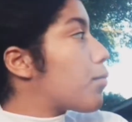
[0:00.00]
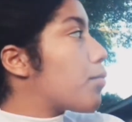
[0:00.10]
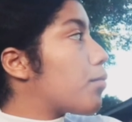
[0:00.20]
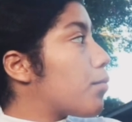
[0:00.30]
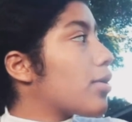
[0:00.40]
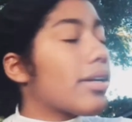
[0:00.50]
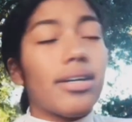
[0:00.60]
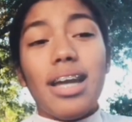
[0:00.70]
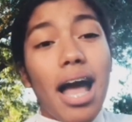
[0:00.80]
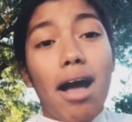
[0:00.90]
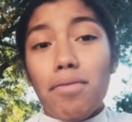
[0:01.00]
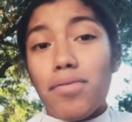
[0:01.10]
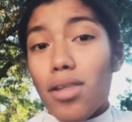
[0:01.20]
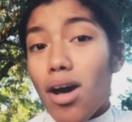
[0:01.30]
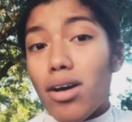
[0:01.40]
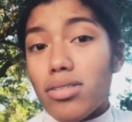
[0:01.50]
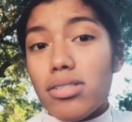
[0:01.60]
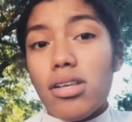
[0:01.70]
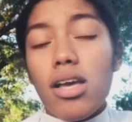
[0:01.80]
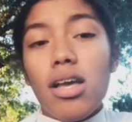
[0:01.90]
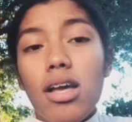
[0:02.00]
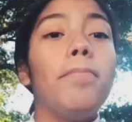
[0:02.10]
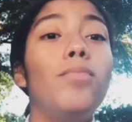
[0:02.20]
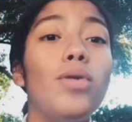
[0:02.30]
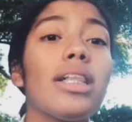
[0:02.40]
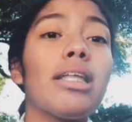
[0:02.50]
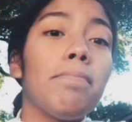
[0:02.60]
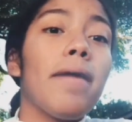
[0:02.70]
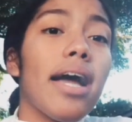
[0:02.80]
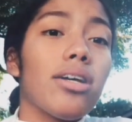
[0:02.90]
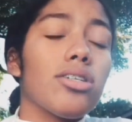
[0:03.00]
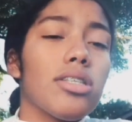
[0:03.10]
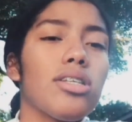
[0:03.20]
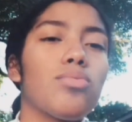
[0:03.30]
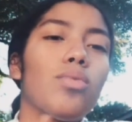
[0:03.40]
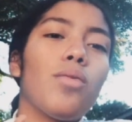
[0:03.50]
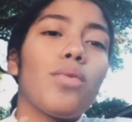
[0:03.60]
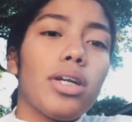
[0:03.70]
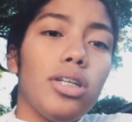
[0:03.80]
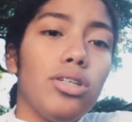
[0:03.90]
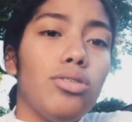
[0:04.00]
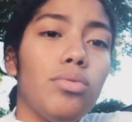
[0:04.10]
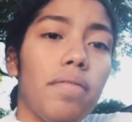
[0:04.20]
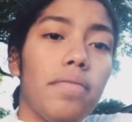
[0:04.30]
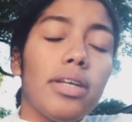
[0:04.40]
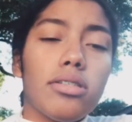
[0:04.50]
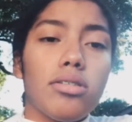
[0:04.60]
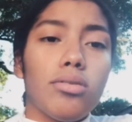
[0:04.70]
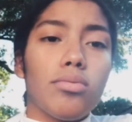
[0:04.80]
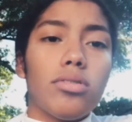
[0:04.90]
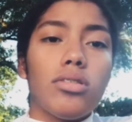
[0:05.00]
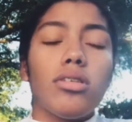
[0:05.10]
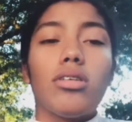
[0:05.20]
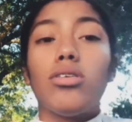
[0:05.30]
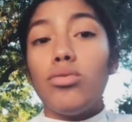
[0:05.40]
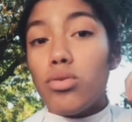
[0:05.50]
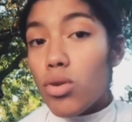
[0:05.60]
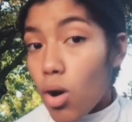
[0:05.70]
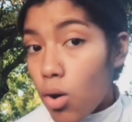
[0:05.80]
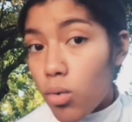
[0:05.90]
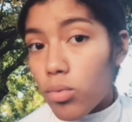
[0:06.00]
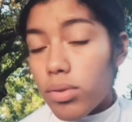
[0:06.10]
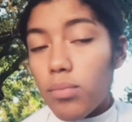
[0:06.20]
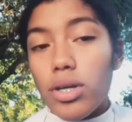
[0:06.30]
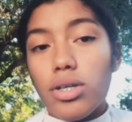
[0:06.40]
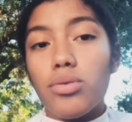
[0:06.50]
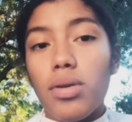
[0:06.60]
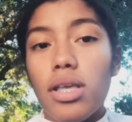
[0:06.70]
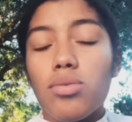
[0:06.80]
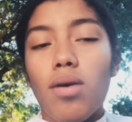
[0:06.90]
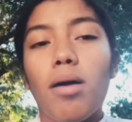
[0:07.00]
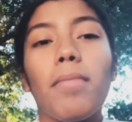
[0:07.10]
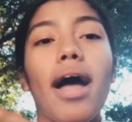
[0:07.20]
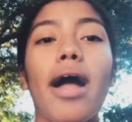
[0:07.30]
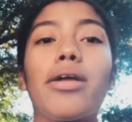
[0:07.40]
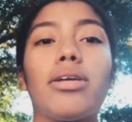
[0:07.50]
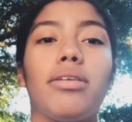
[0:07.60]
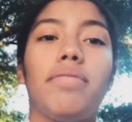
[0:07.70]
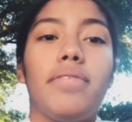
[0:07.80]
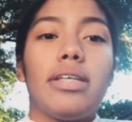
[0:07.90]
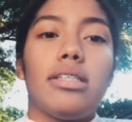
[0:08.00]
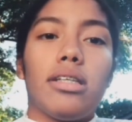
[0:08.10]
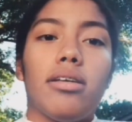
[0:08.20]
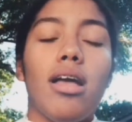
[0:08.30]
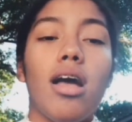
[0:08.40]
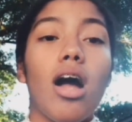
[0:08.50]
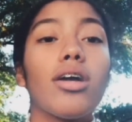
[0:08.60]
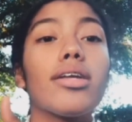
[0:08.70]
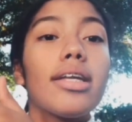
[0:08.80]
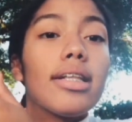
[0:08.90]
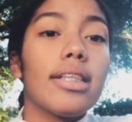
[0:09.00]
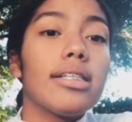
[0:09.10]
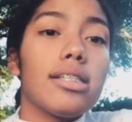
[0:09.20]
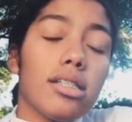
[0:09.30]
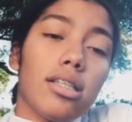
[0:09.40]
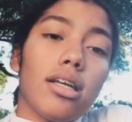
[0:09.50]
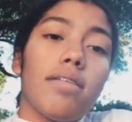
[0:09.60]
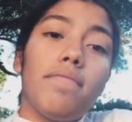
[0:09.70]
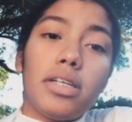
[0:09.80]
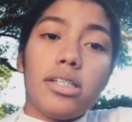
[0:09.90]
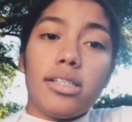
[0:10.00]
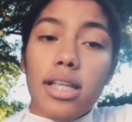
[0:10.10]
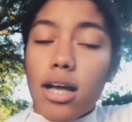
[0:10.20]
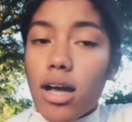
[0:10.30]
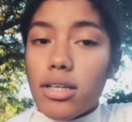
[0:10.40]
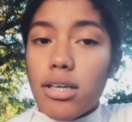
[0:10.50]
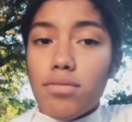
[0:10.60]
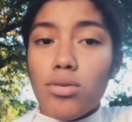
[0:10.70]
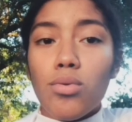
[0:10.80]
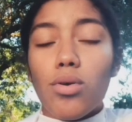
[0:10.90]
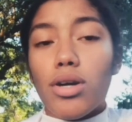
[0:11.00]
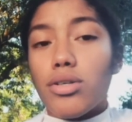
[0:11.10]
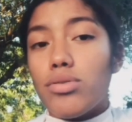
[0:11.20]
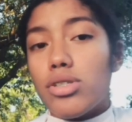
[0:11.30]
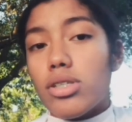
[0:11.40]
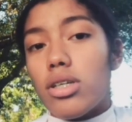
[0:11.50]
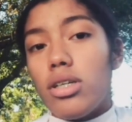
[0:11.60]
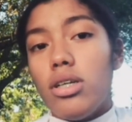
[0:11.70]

We're gonna have flaws. What really matters is what we're gonna do to fix those. You know what you're doing is wrong, but how are you gonna fix it? Are you gonna listen to the convictions that God gives you, or are you just gonna